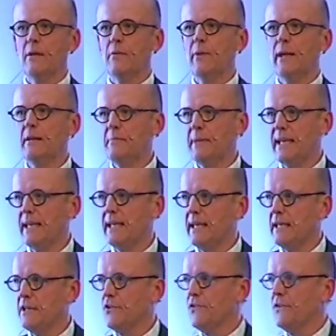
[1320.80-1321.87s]
well-being
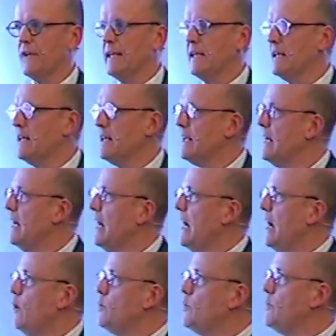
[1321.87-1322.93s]
into Finland,
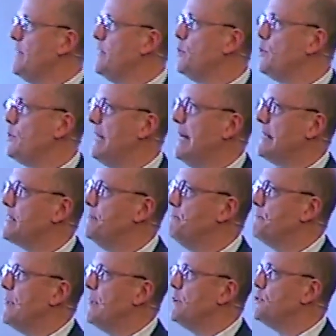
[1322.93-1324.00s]
how do we do that?
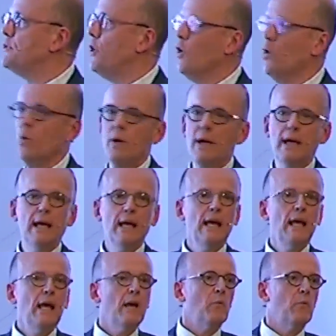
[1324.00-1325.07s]
So
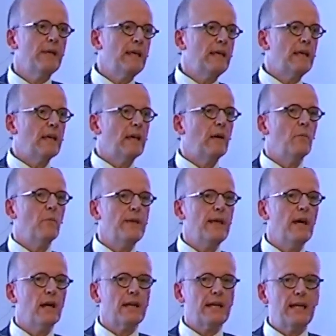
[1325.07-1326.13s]
we
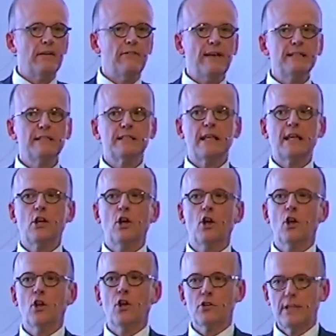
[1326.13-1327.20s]
are investing a
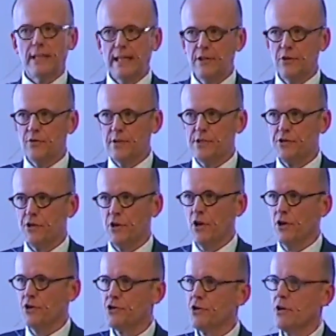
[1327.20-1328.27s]
lot into
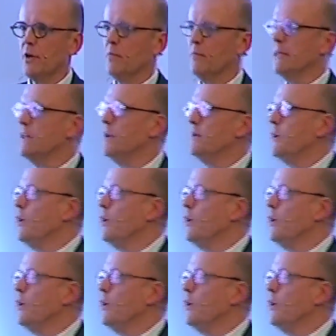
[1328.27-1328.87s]
research with the